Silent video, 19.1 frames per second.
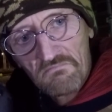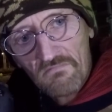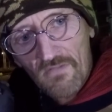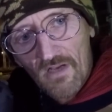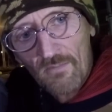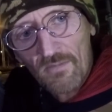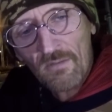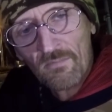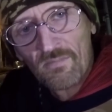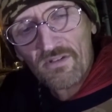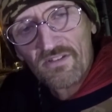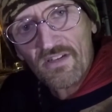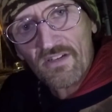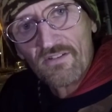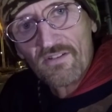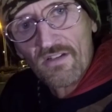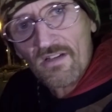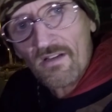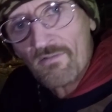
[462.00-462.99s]
I'm in
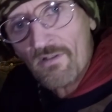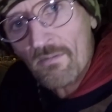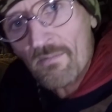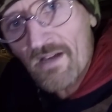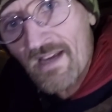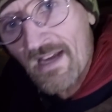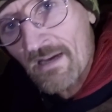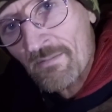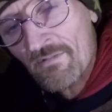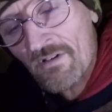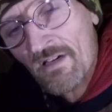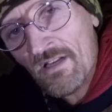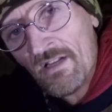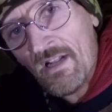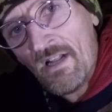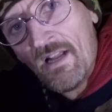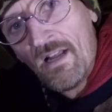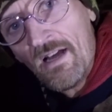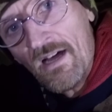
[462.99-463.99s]
position, I've got my camera.
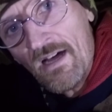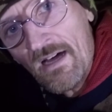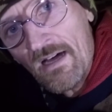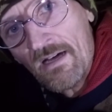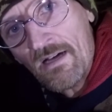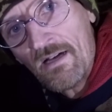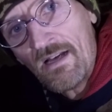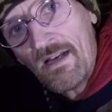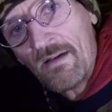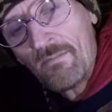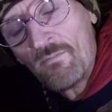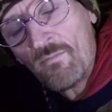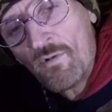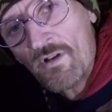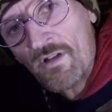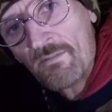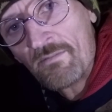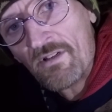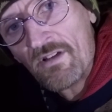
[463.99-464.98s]
And
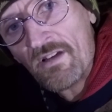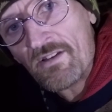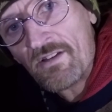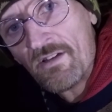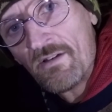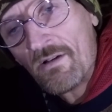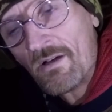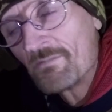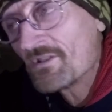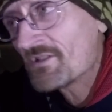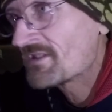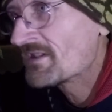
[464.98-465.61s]
what I'm going to do, I'm just